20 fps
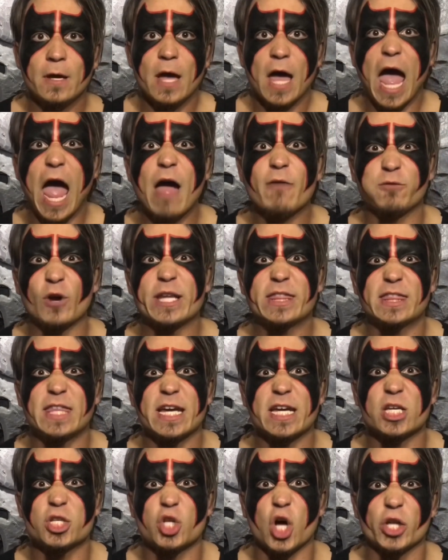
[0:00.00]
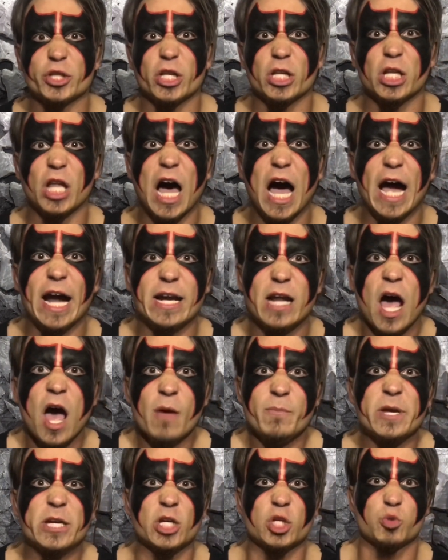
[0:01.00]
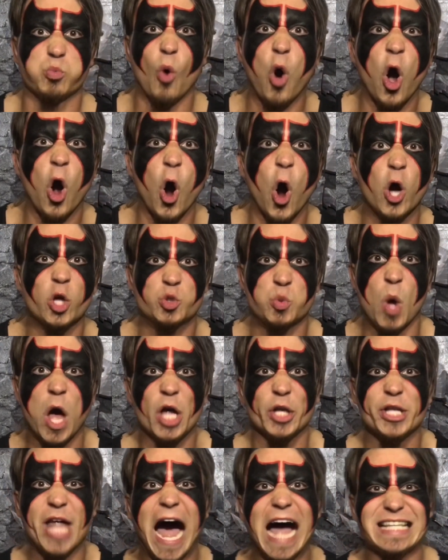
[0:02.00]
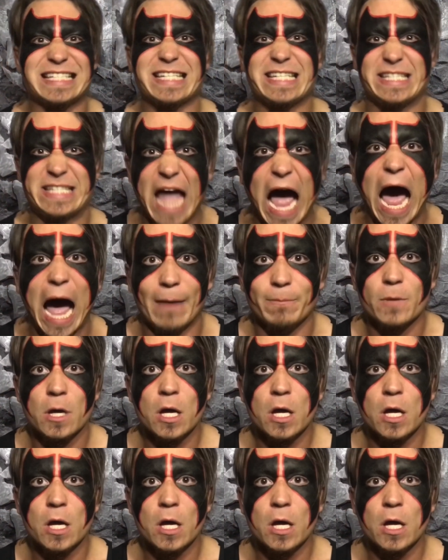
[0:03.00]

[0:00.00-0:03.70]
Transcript: Everything is on the line because Warhorse will not stop